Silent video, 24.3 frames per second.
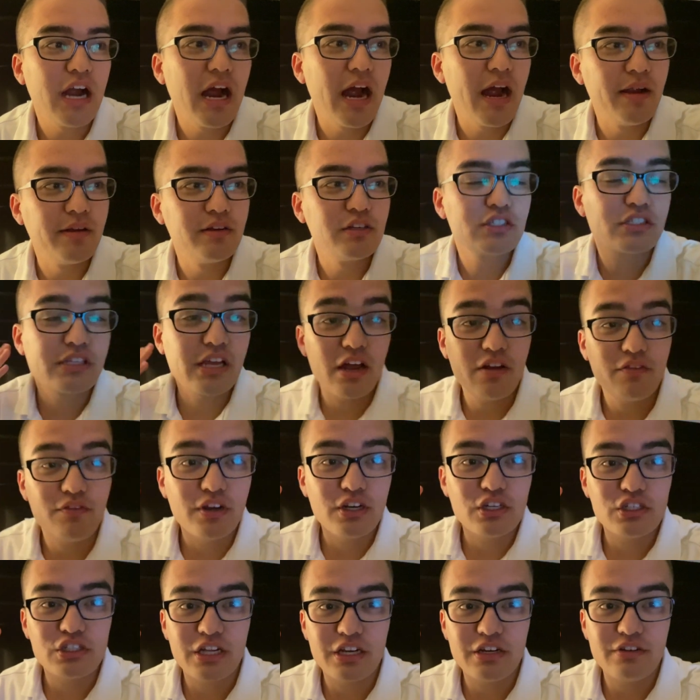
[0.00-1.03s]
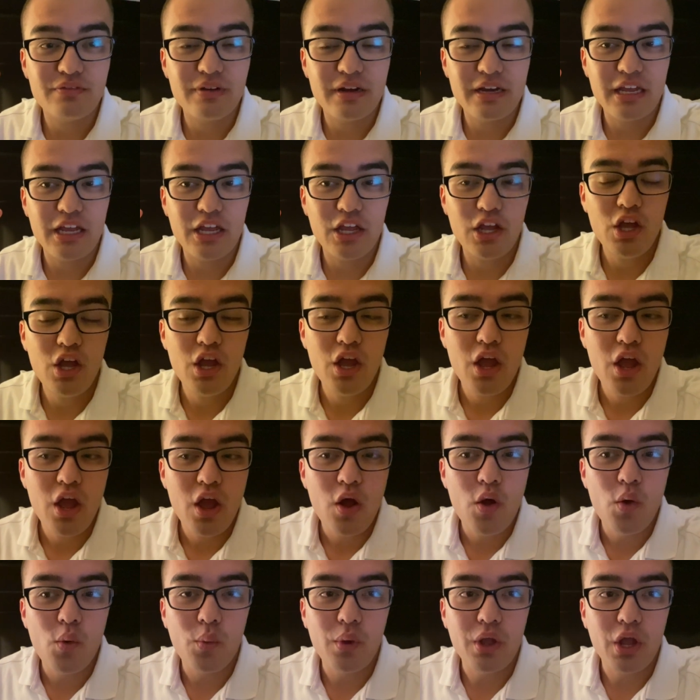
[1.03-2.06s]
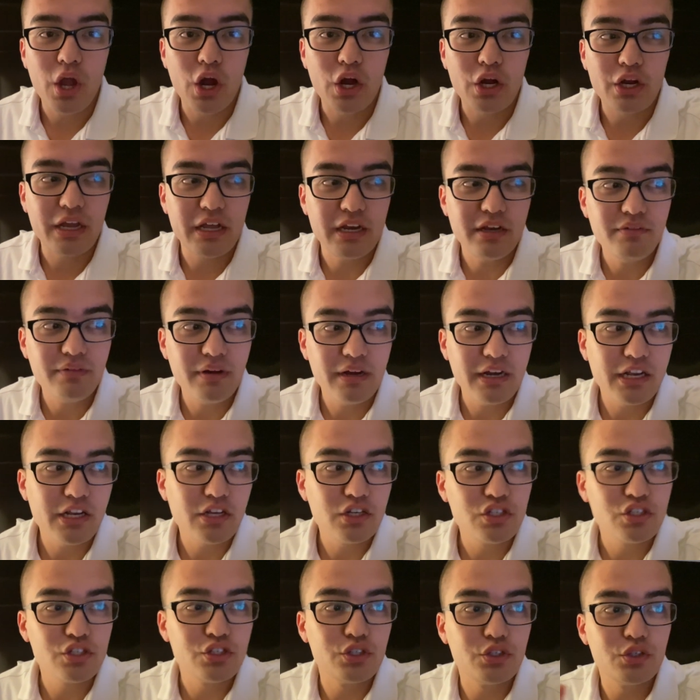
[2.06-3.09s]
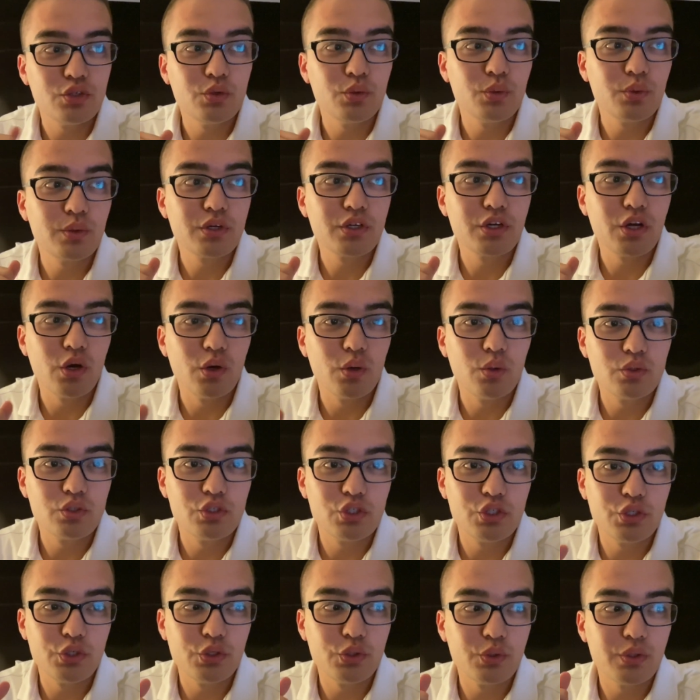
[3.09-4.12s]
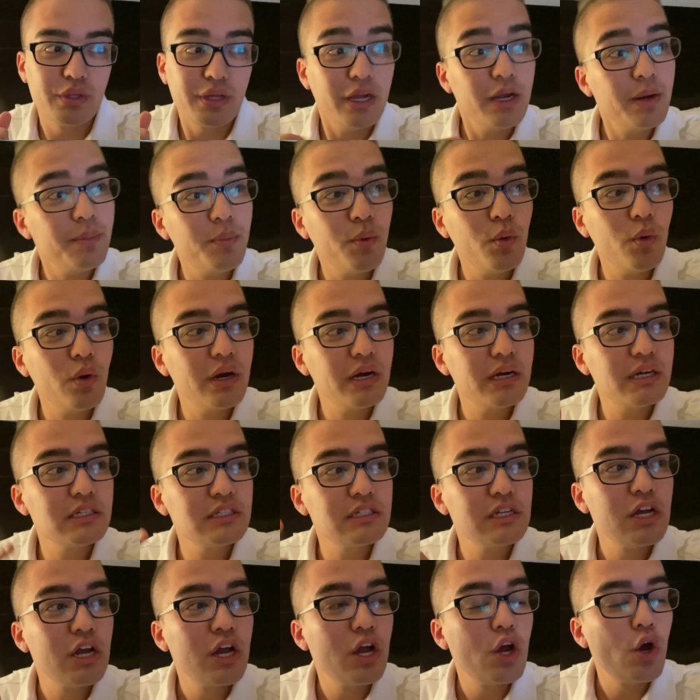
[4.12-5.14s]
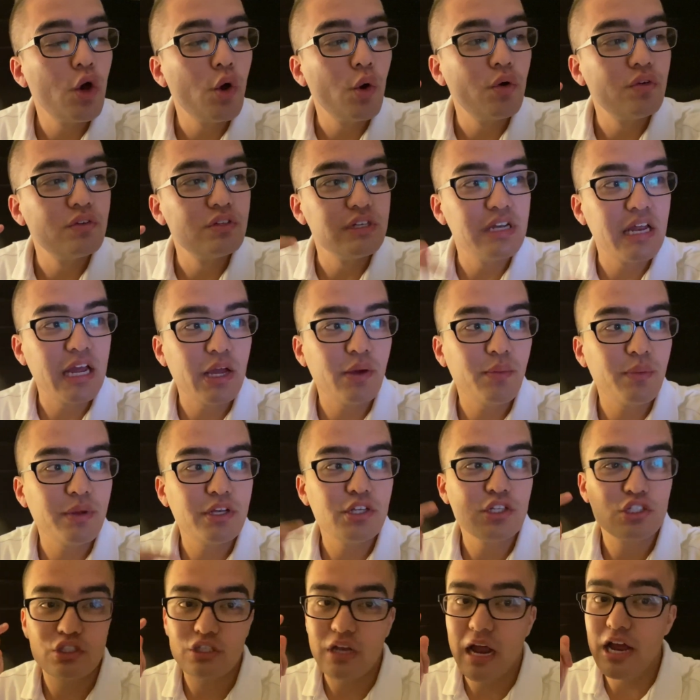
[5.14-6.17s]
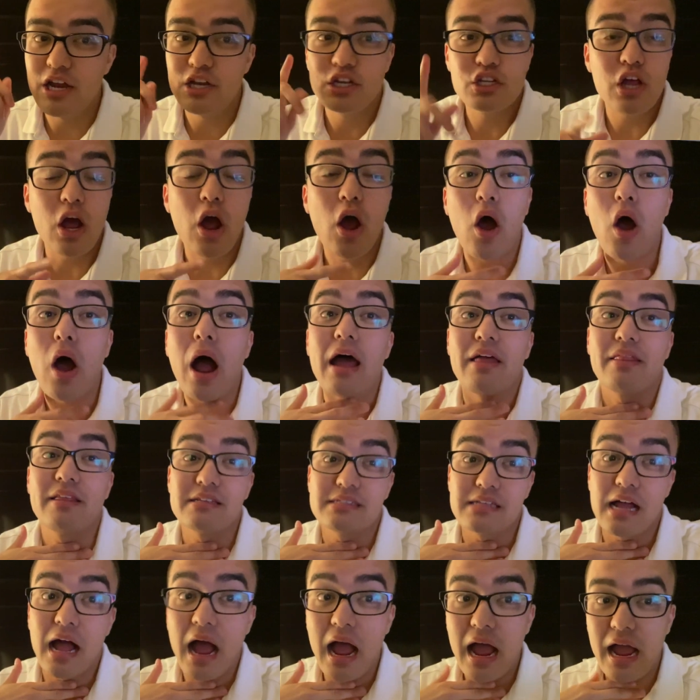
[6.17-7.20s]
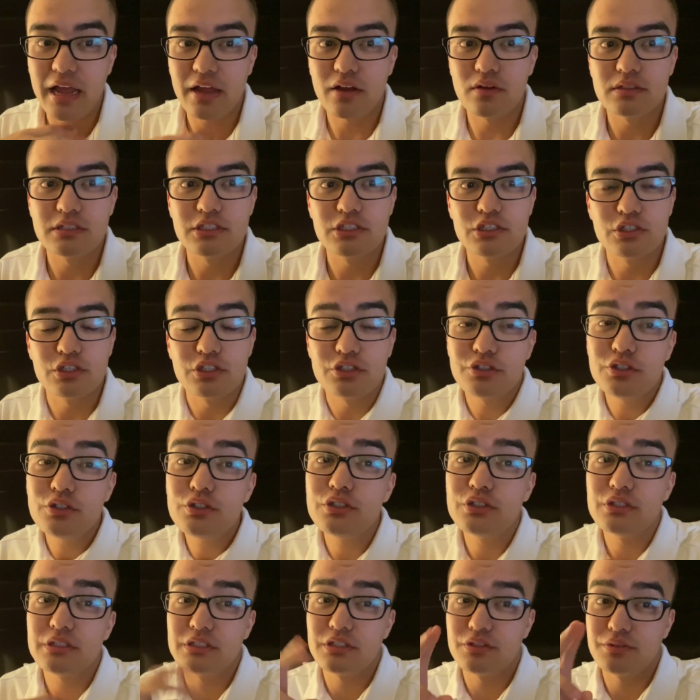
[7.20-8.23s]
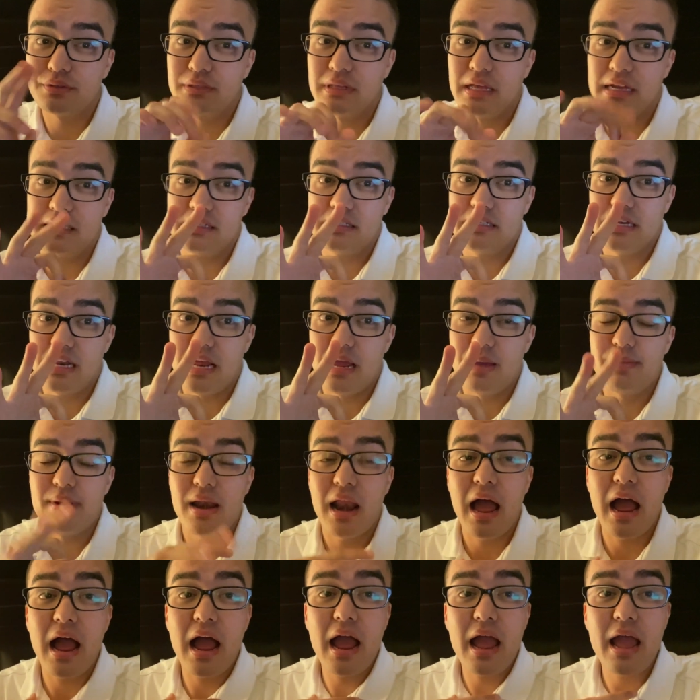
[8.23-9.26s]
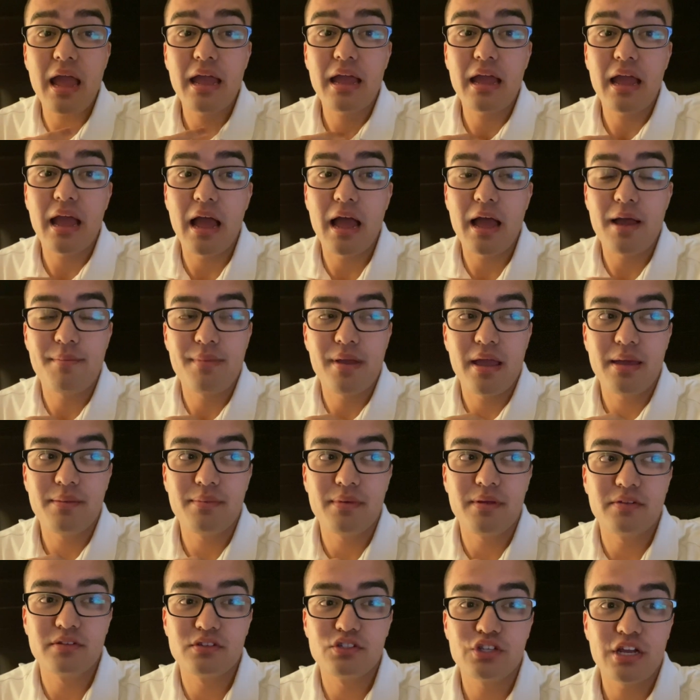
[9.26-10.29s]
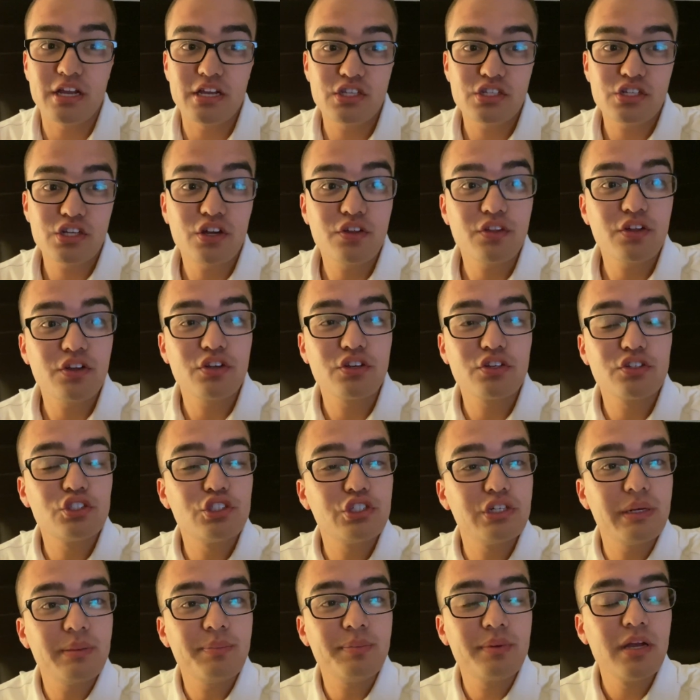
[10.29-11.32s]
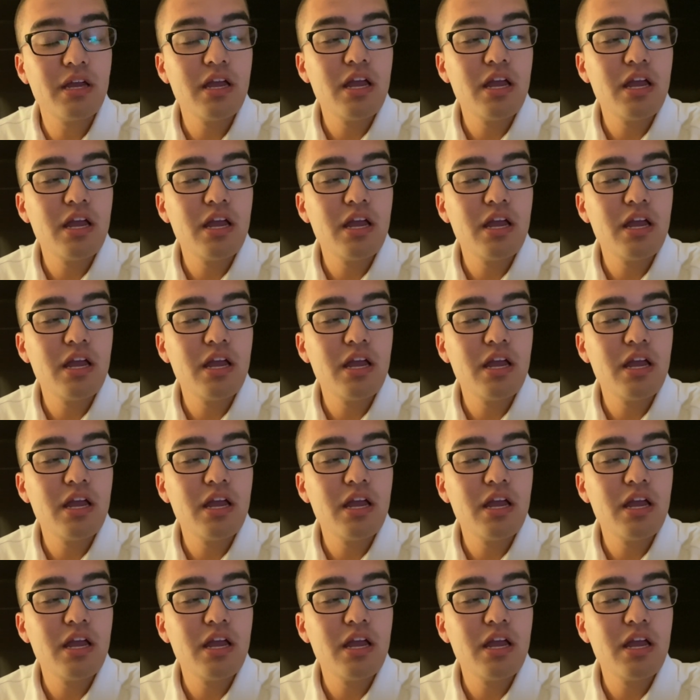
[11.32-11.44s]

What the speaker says: I just got finished getting ready. We are getting ready to go to the airport. Today at least I only do, the crew does 3 legs today, but I am a chaser on the trip